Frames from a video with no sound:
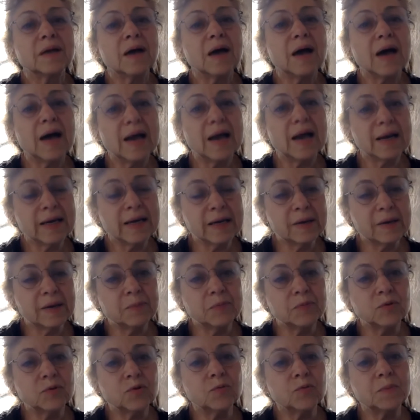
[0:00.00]
I'll keep
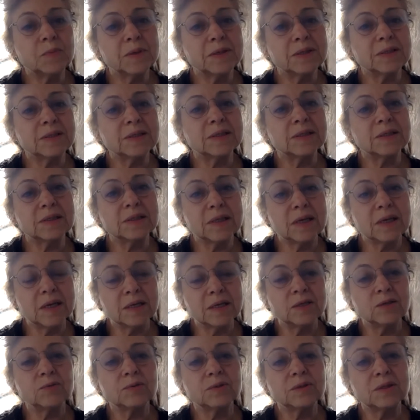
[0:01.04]
two pieces
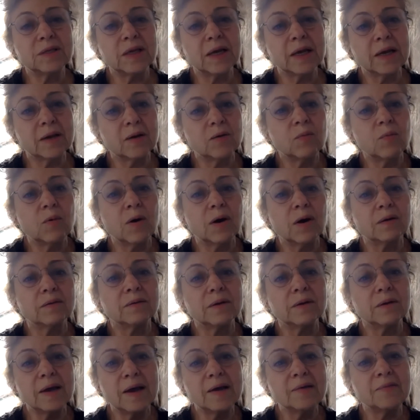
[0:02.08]
and you take one.
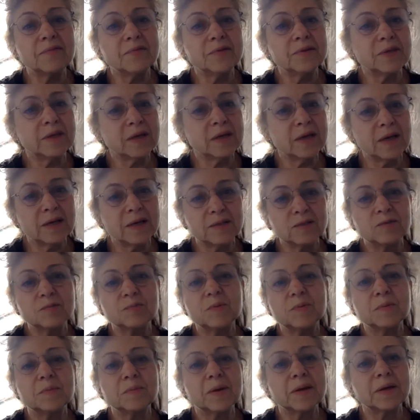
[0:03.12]
Everything has to
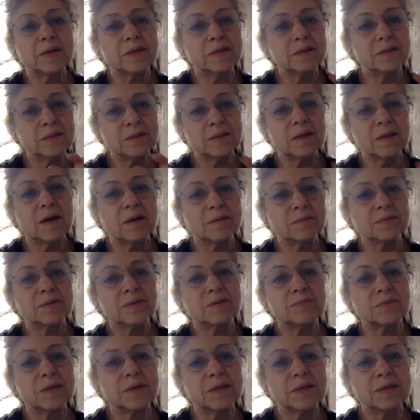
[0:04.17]
be made times
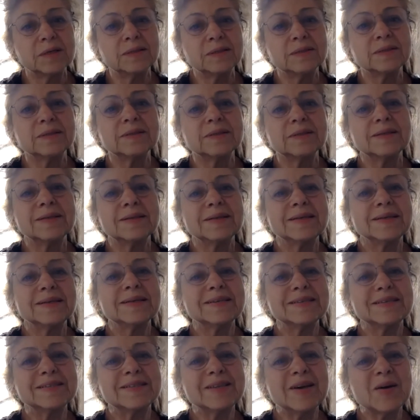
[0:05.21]
three.
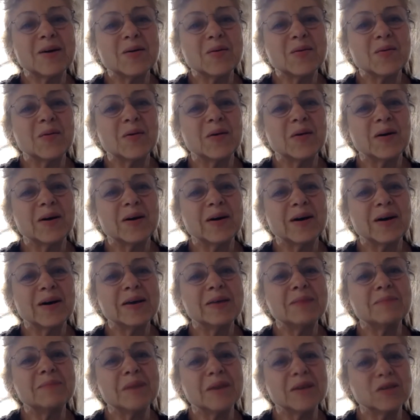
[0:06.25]
So
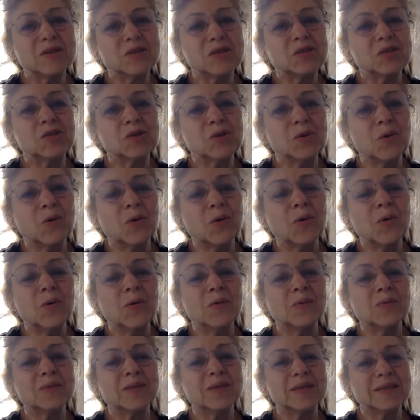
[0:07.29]
he made sure
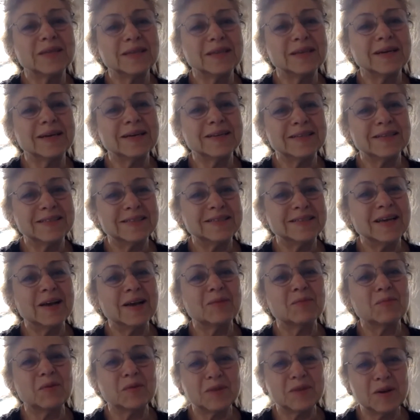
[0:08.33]
that he could sell
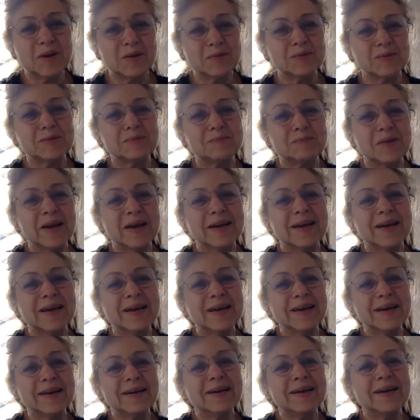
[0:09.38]
what I was
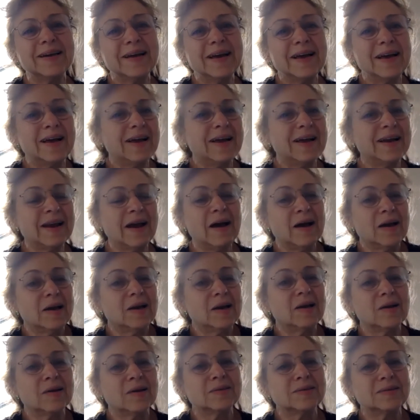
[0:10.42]
making. And I
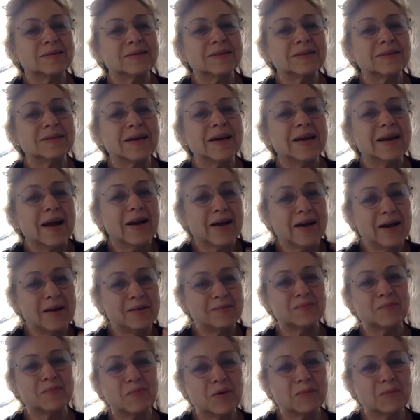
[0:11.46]
learned, and I
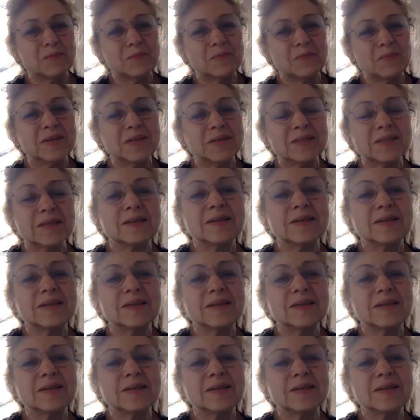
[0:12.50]
kept one piece.